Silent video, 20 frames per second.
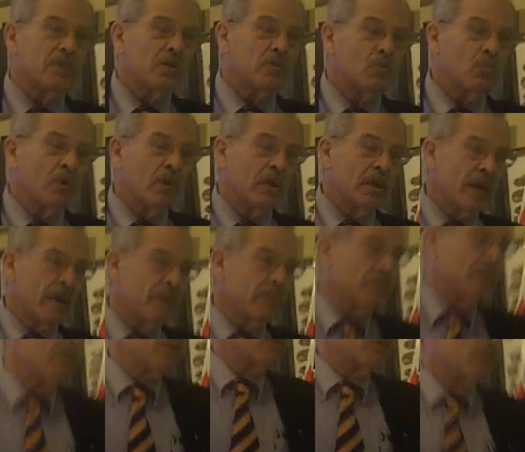is just one
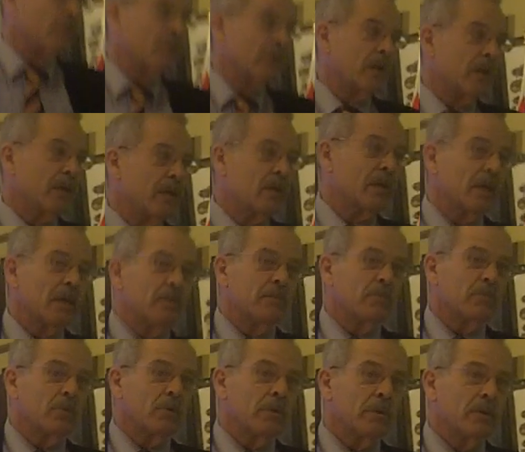half of the story, and I
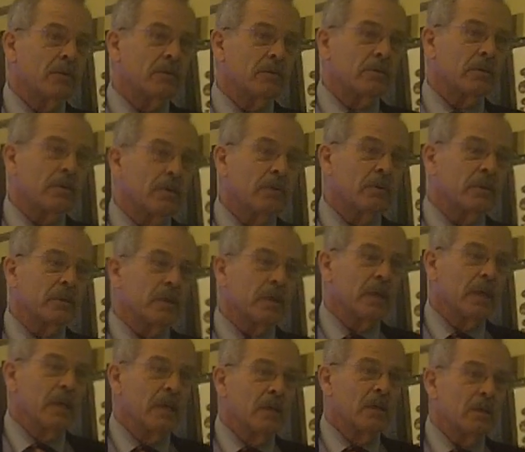implore you to go and
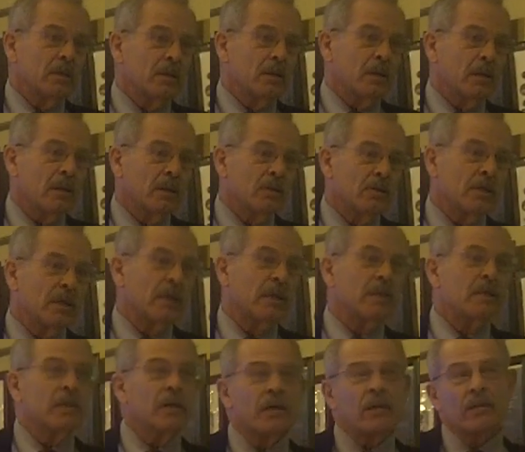uh,
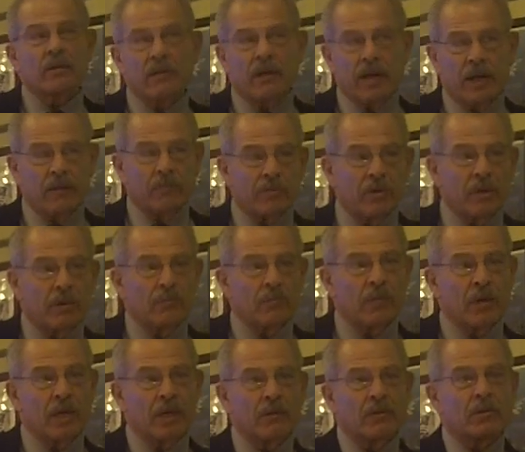check in the other half.
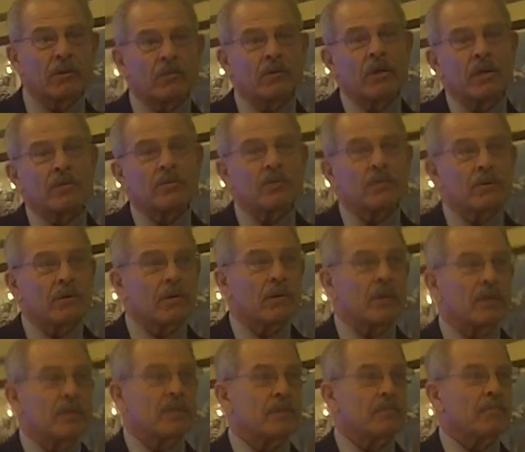My degree is in
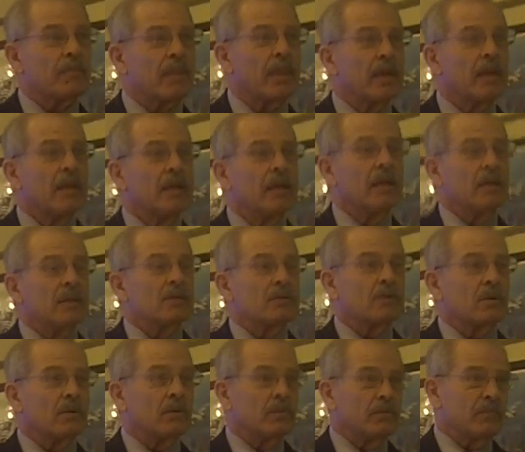journalism,
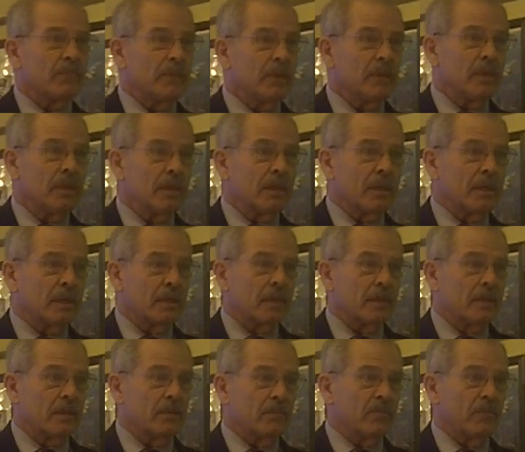so uh,
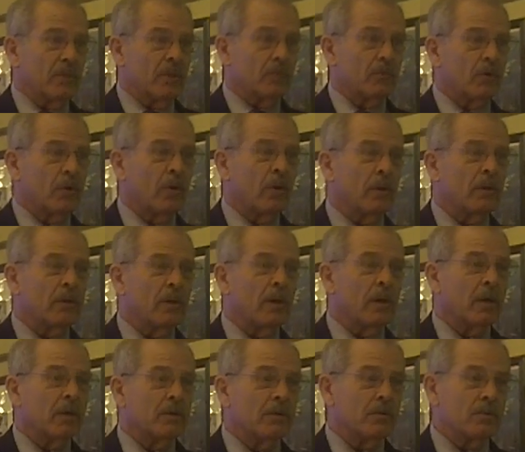for all the
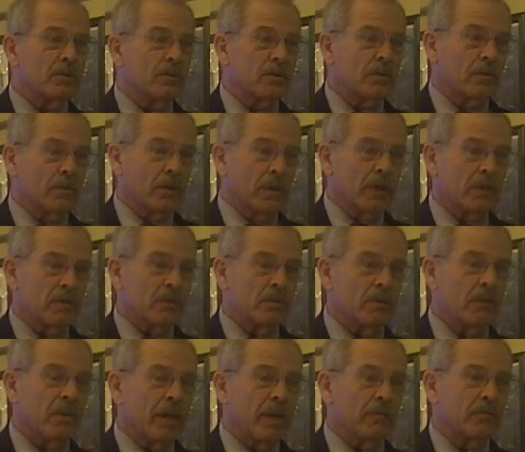hard news stories,
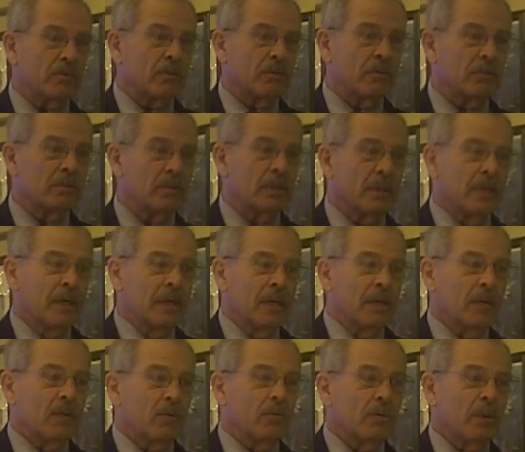you have to
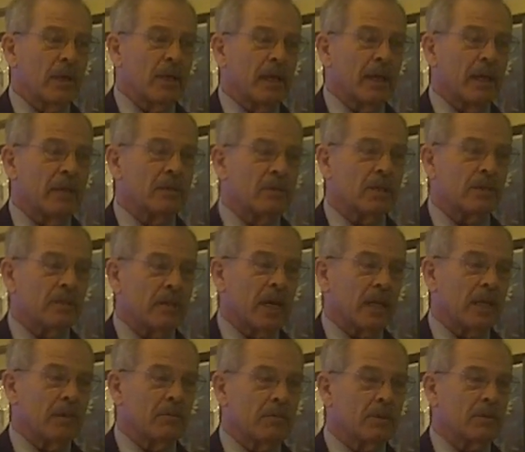realize
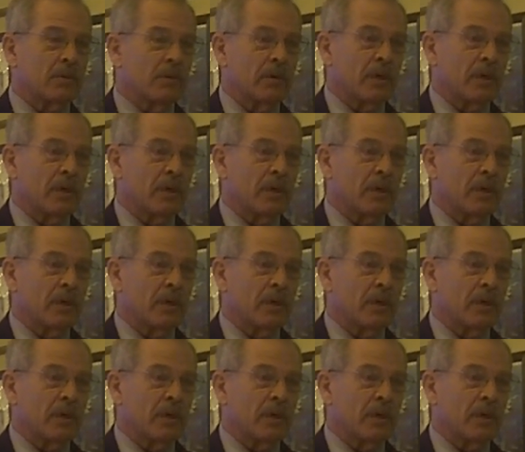exactly what's